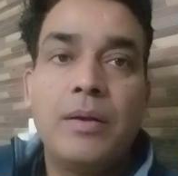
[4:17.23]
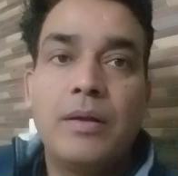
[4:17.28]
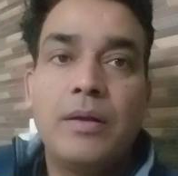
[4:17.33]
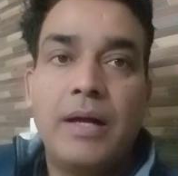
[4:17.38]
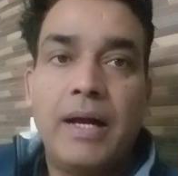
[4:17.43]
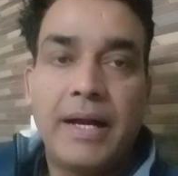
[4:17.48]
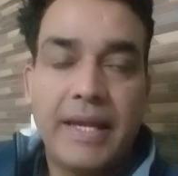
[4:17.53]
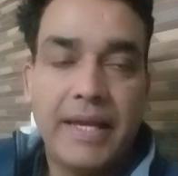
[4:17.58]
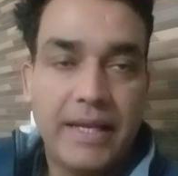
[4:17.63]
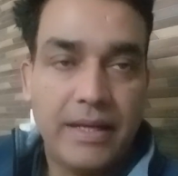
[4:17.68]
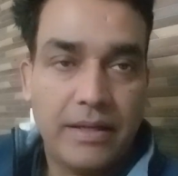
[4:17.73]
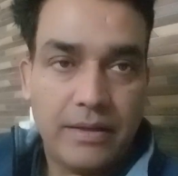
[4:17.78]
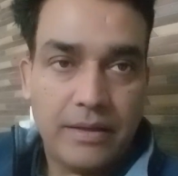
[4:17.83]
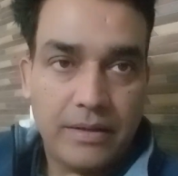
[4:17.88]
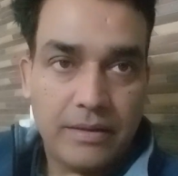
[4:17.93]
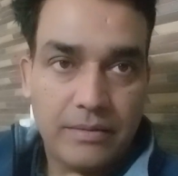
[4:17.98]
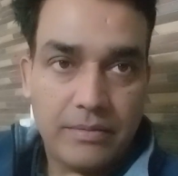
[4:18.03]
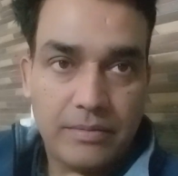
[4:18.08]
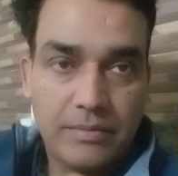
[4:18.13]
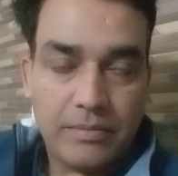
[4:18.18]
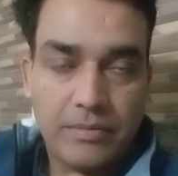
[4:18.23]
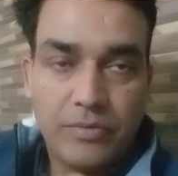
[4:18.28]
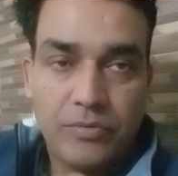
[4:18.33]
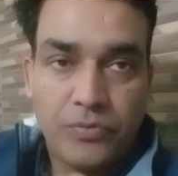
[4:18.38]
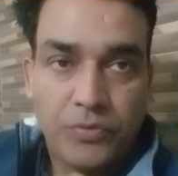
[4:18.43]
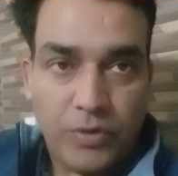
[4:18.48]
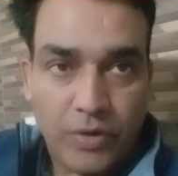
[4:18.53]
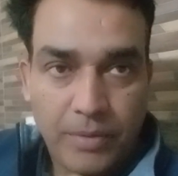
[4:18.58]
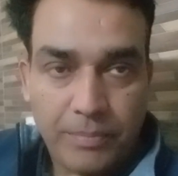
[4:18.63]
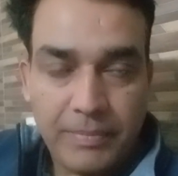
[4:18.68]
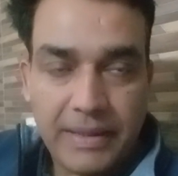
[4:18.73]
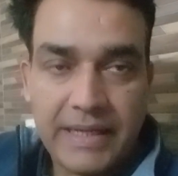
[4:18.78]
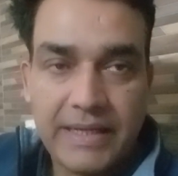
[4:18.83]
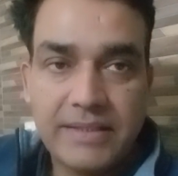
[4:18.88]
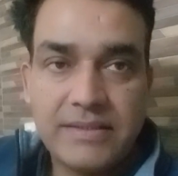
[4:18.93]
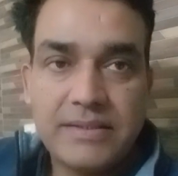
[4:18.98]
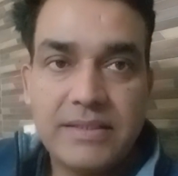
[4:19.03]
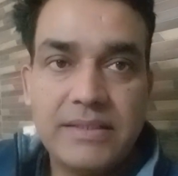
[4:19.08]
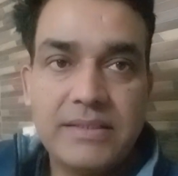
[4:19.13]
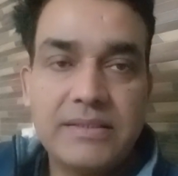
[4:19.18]
again for
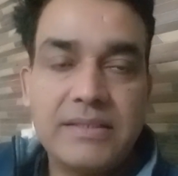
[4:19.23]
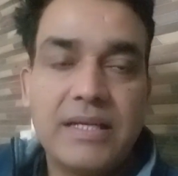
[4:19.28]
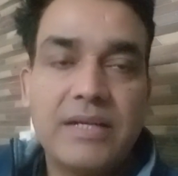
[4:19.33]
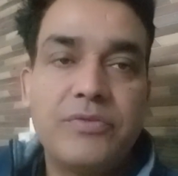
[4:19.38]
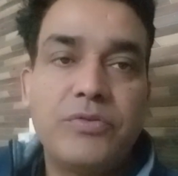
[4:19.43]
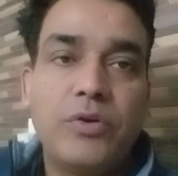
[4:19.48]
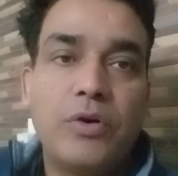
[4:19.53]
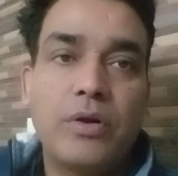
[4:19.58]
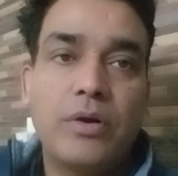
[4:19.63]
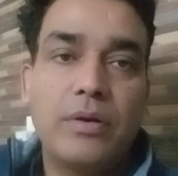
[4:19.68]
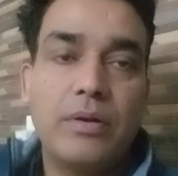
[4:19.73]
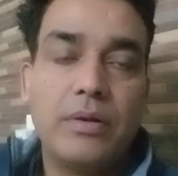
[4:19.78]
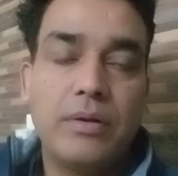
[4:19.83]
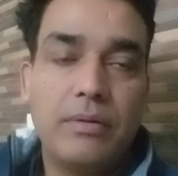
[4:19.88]
medicines and for